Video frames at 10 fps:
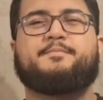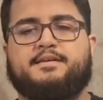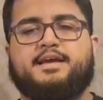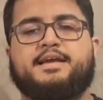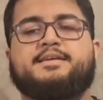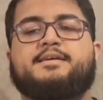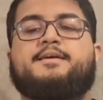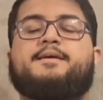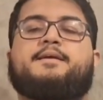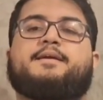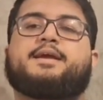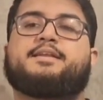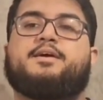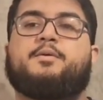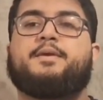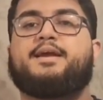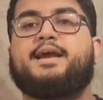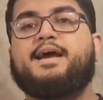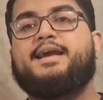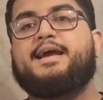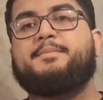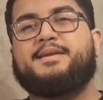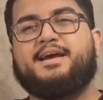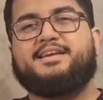Then, get the OpenAI API